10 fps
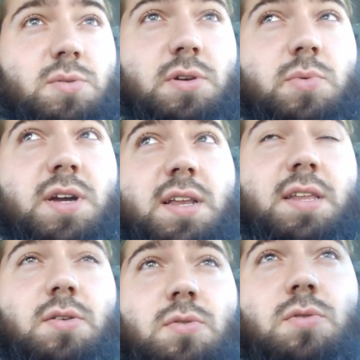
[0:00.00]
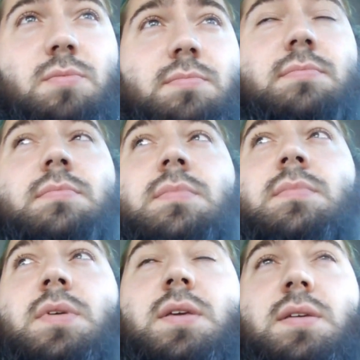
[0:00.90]
do a quick little
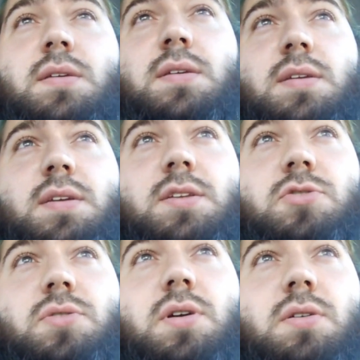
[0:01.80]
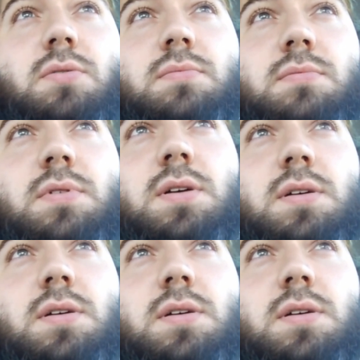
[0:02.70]
intro.